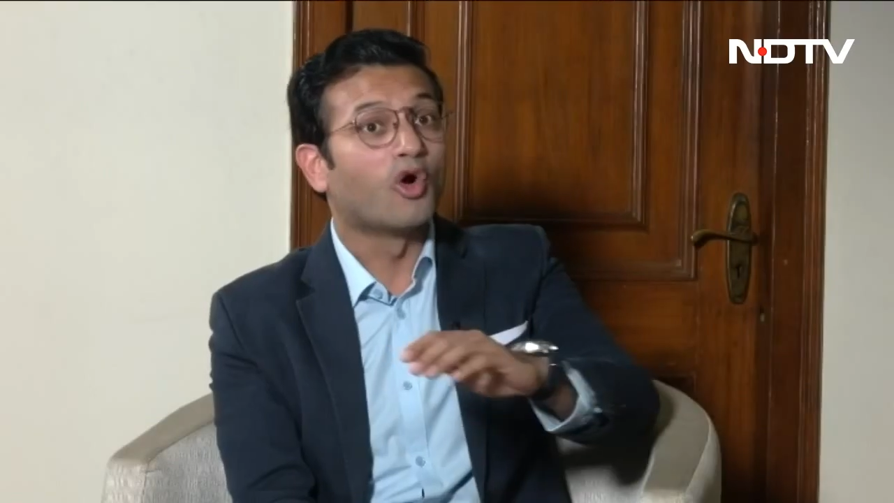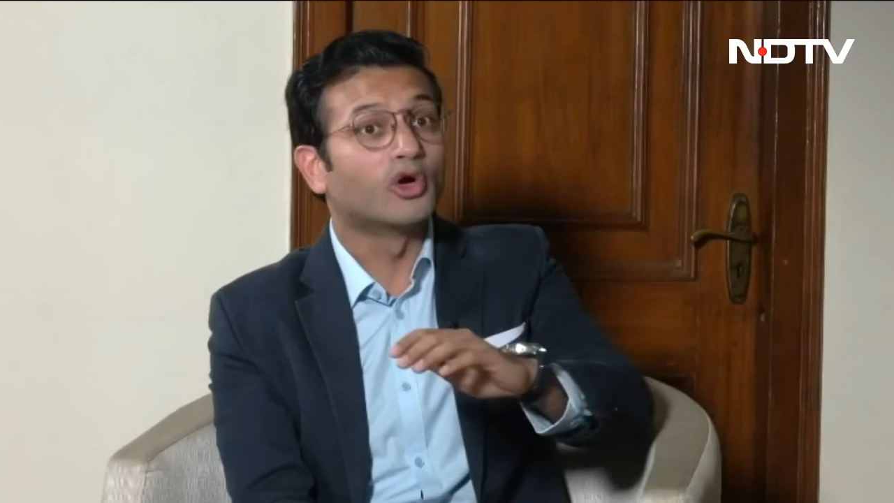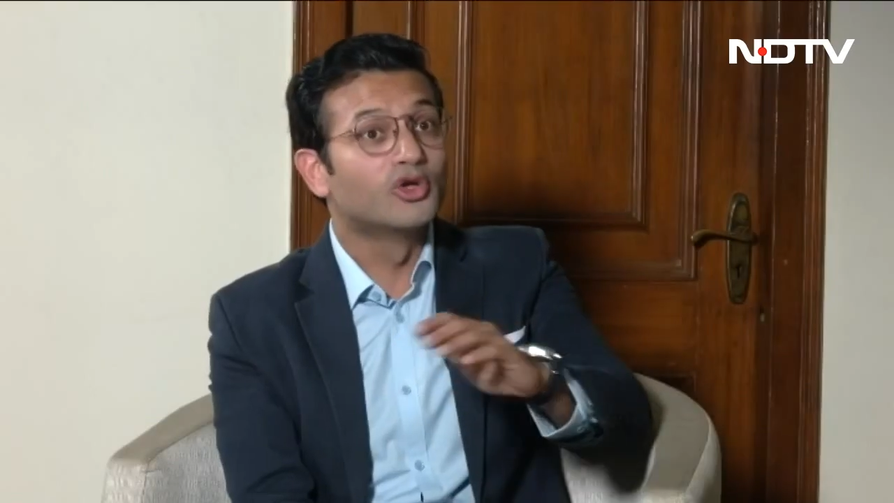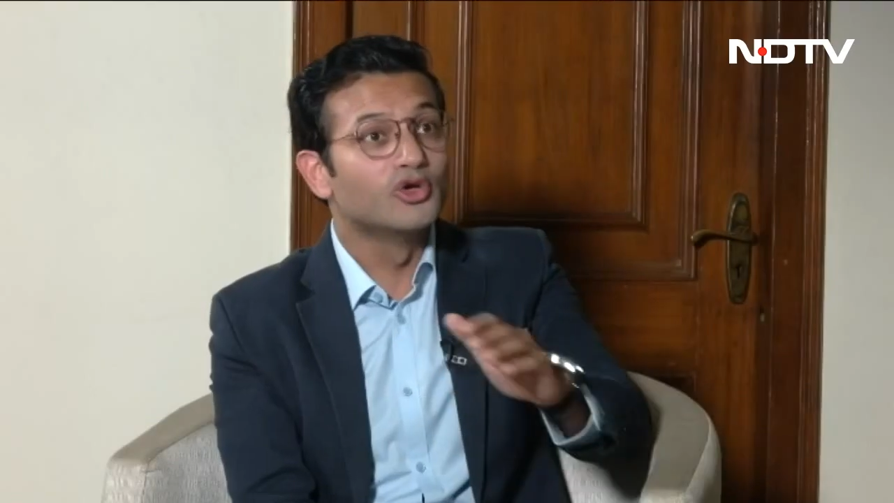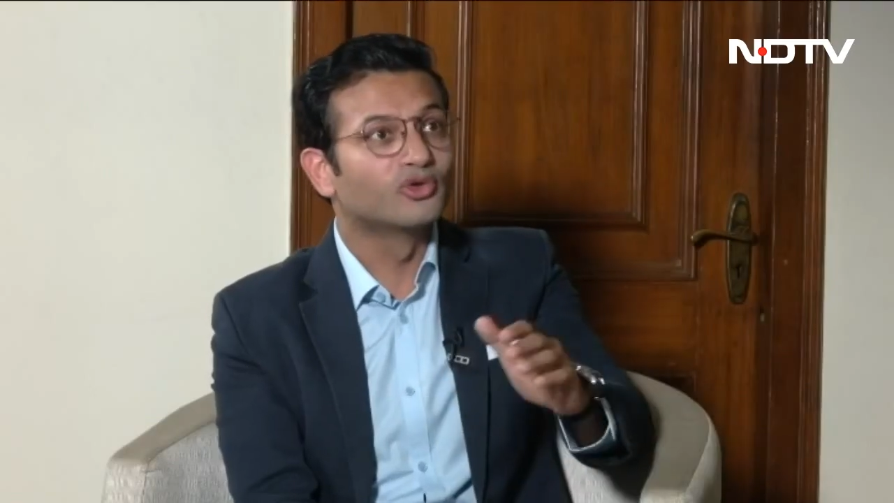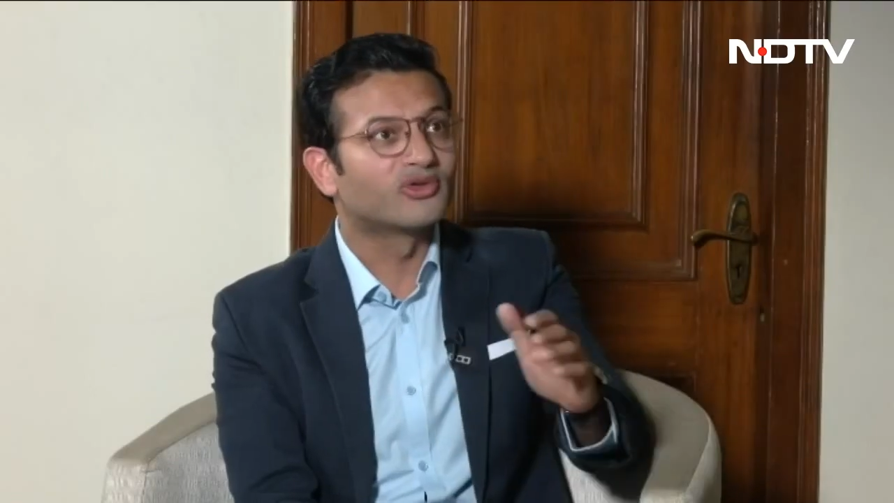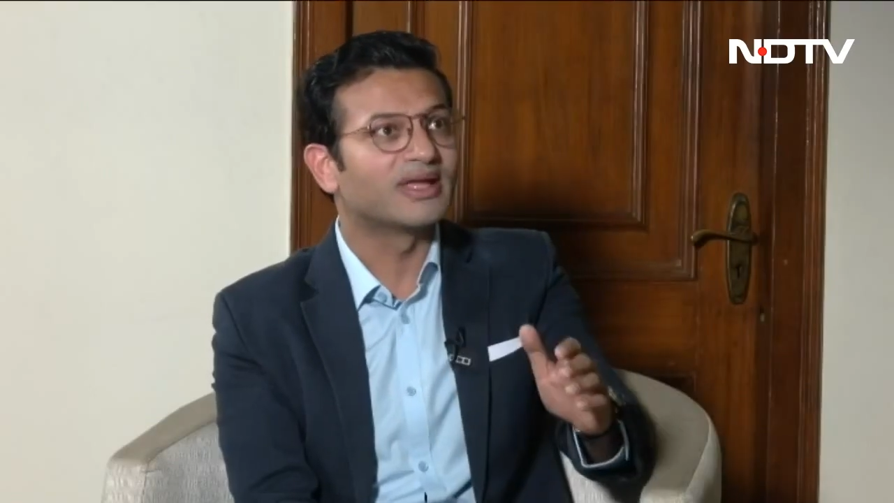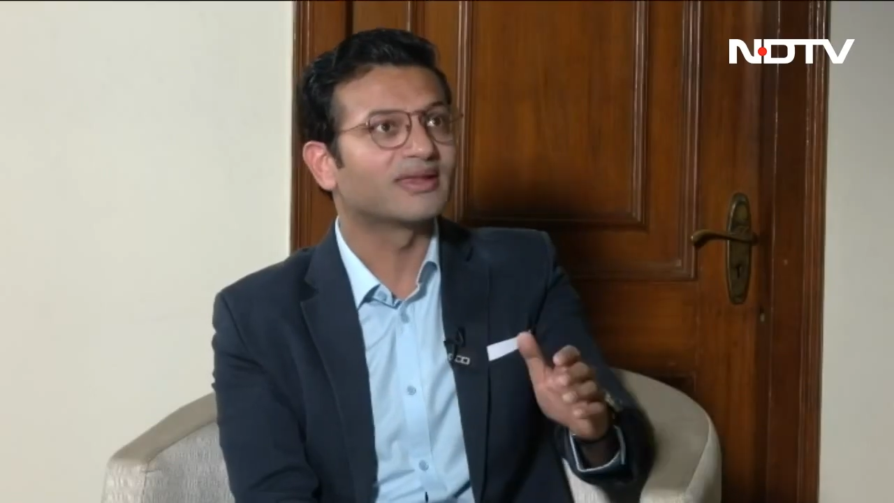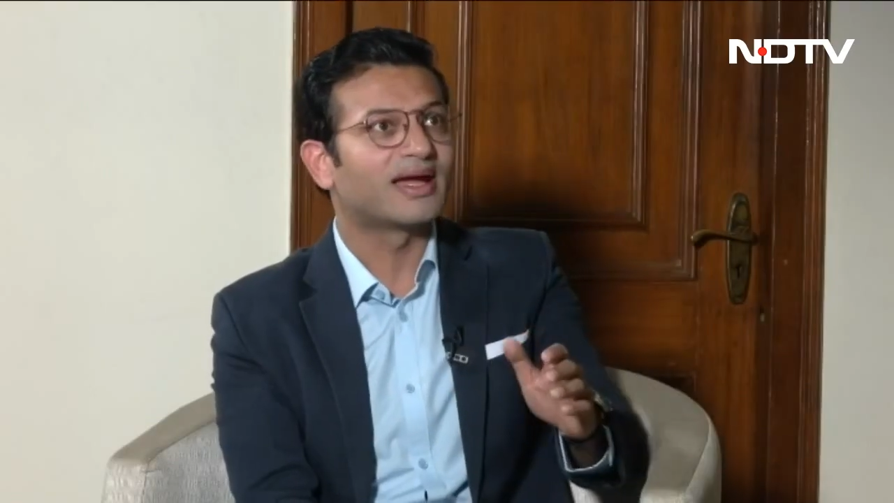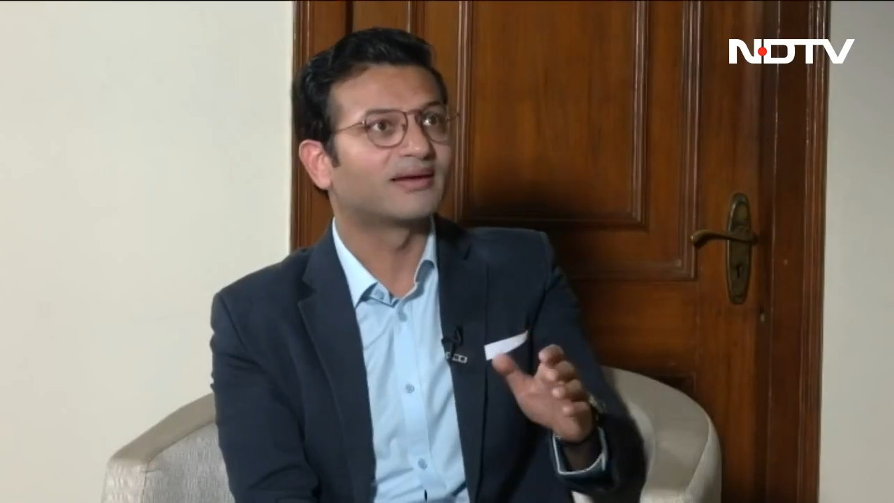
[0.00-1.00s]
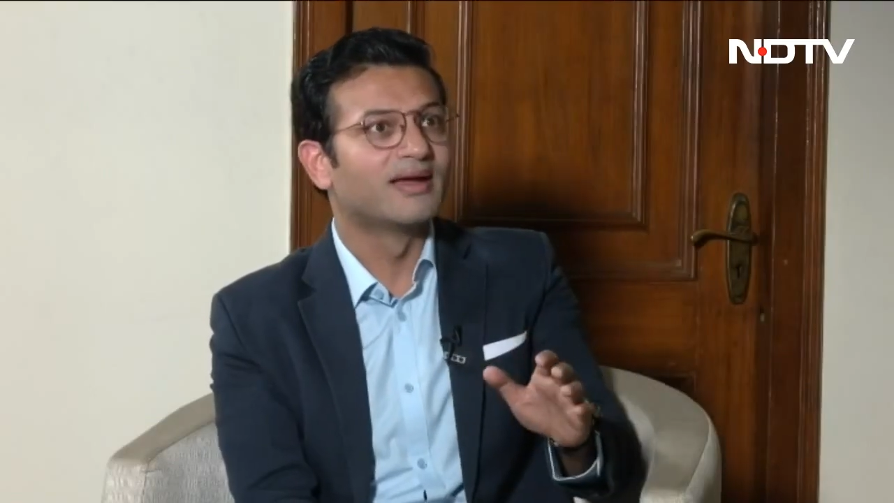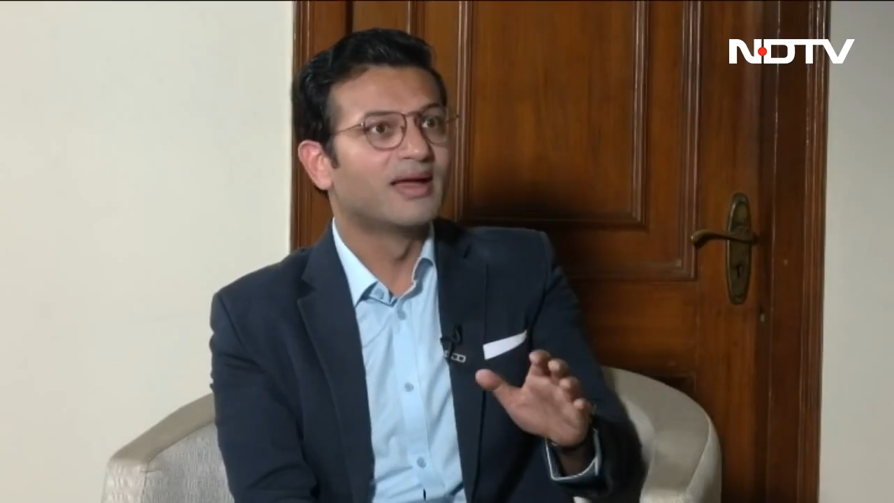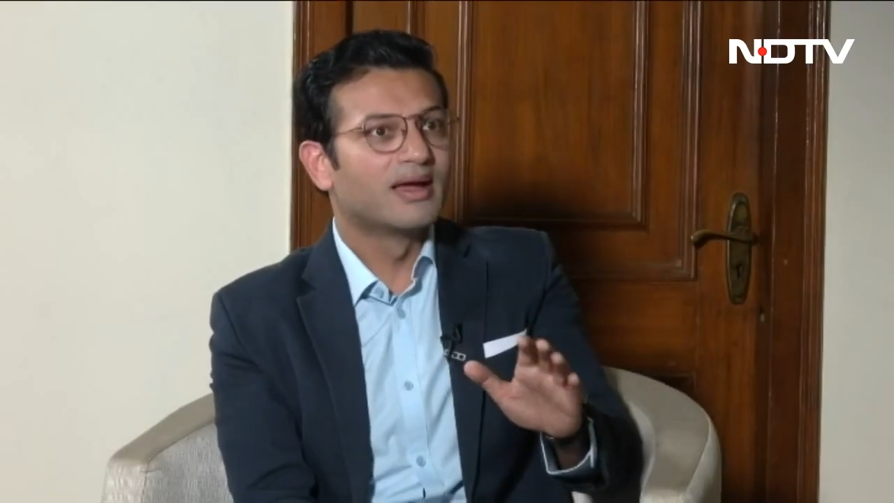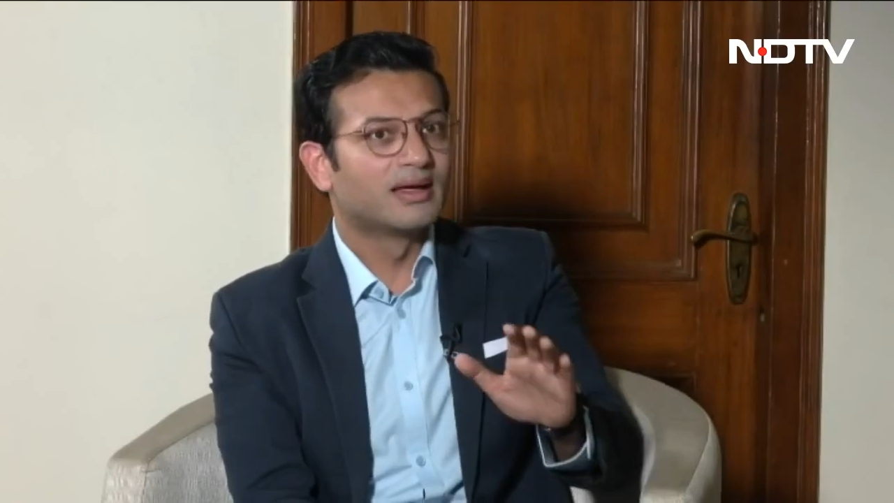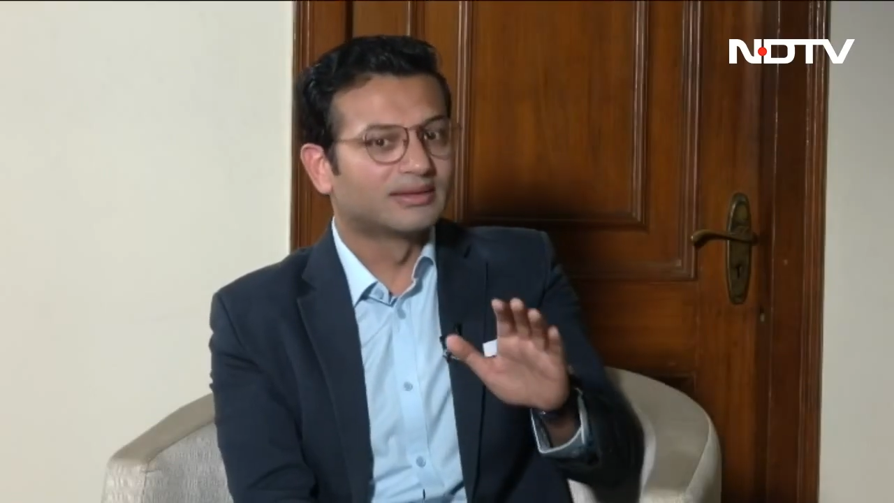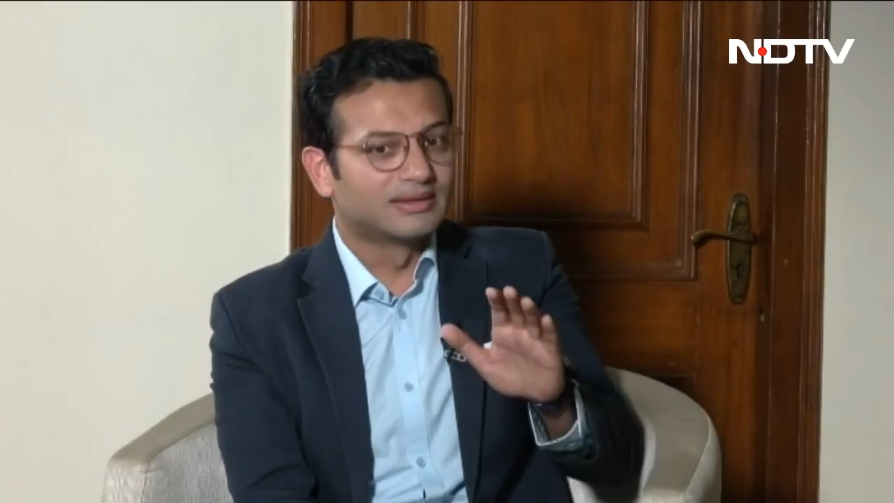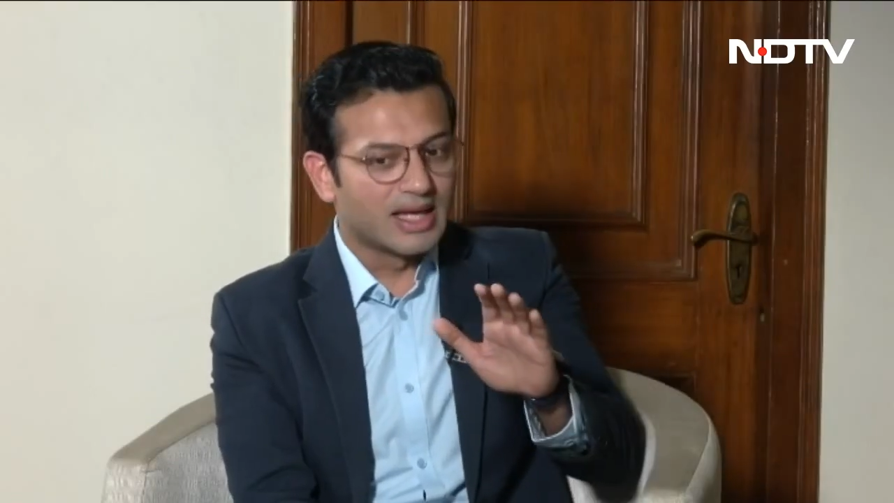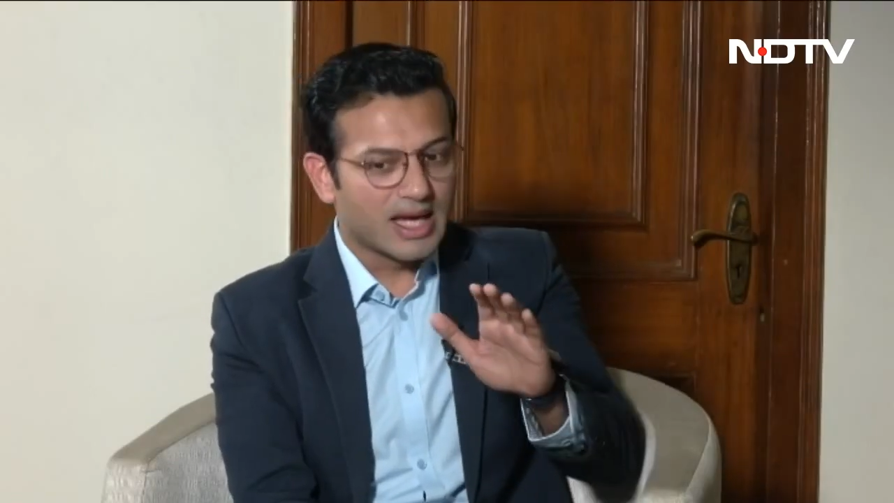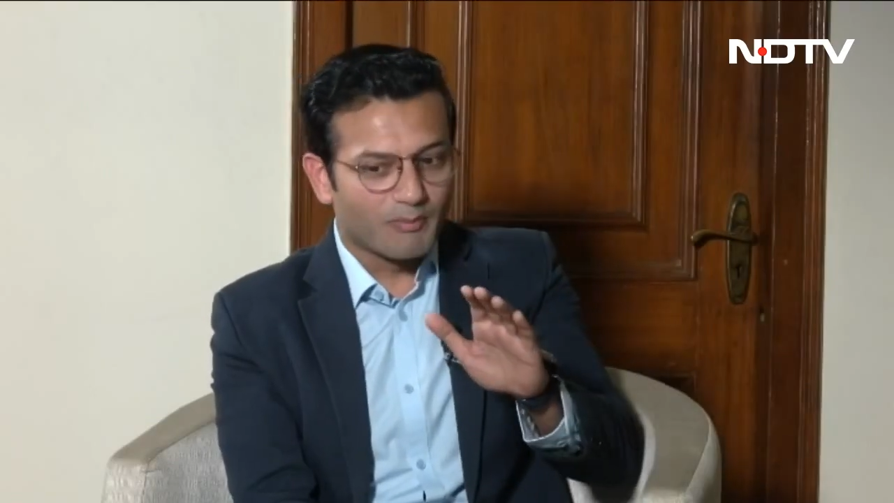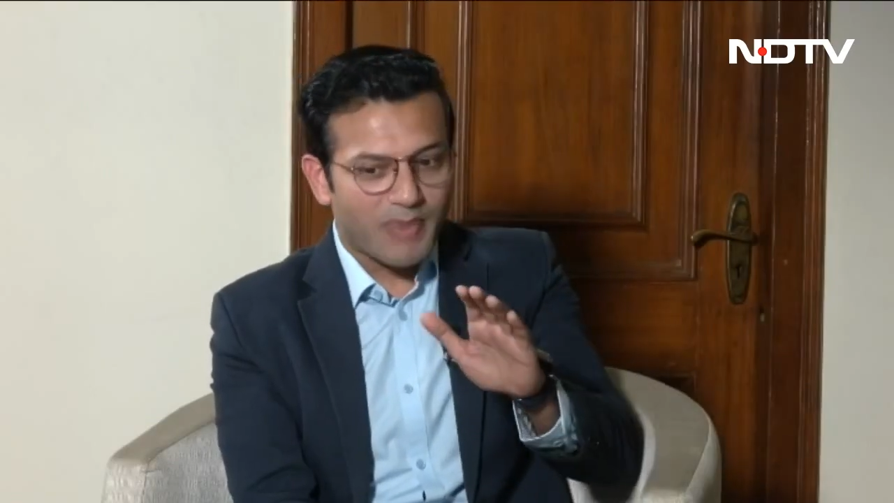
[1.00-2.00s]
or do you think that
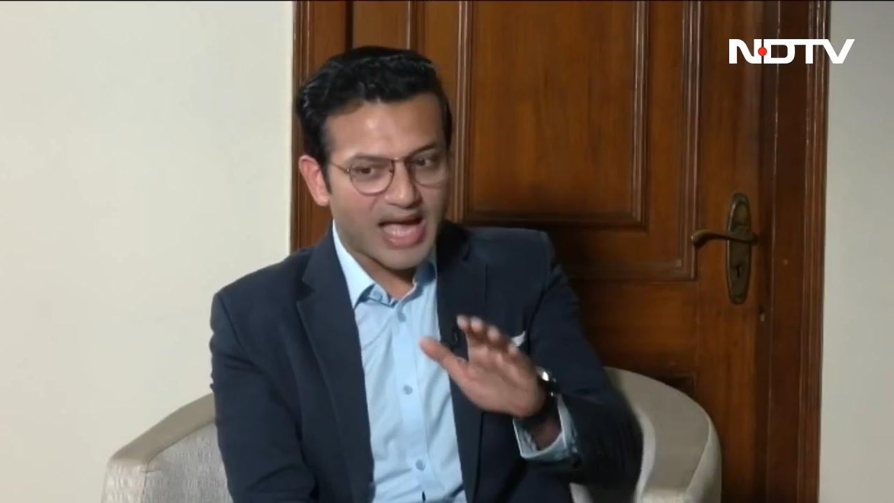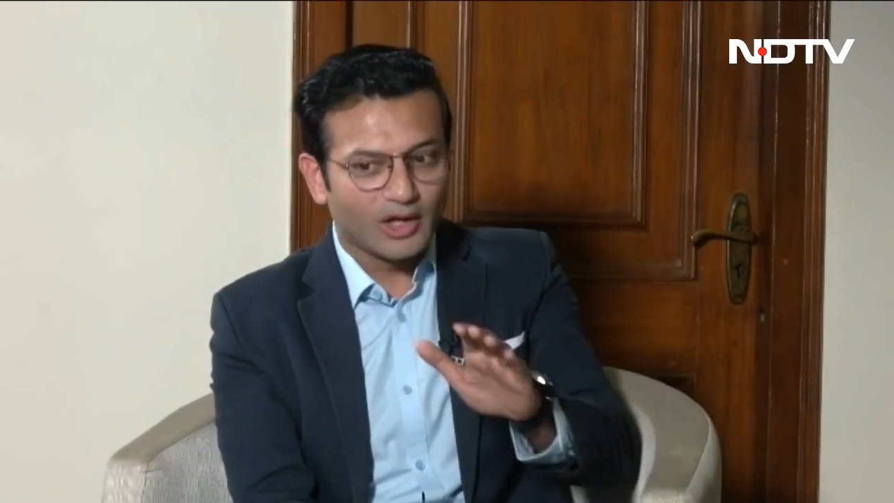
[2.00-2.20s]
by